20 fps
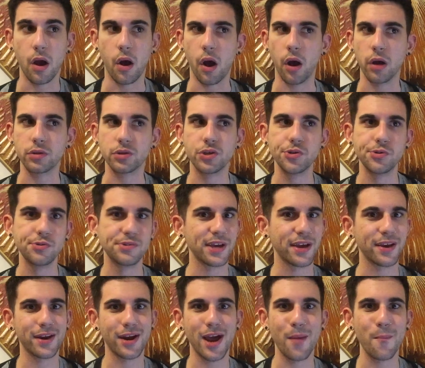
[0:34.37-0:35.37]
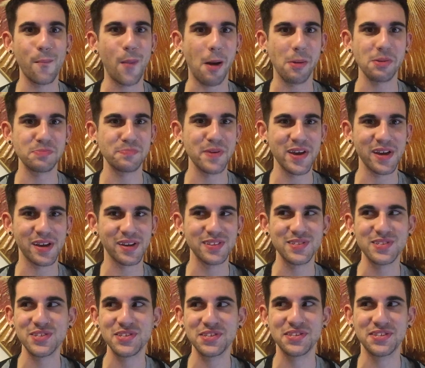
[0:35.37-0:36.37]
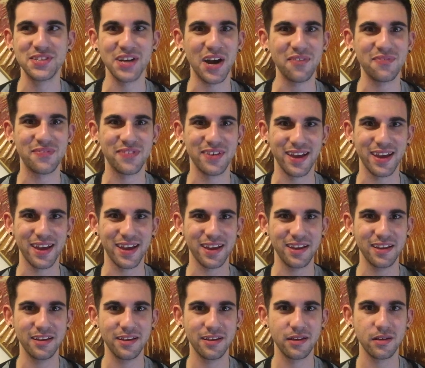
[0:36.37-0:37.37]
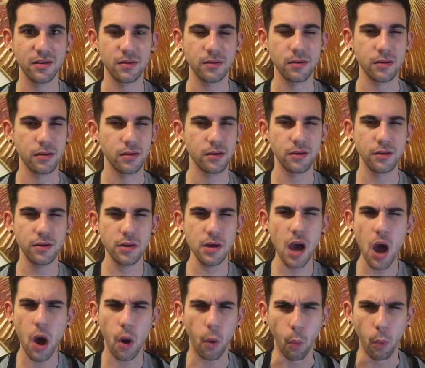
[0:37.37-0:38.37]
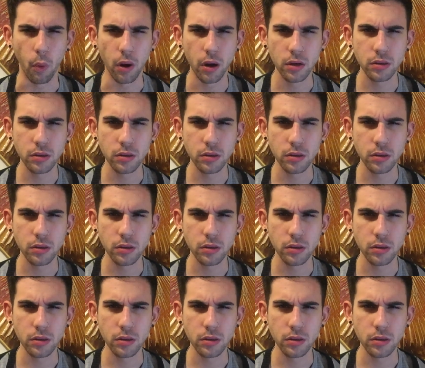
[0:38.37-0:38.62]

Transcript: oh, Tuesday night, mom's making stuffing. No,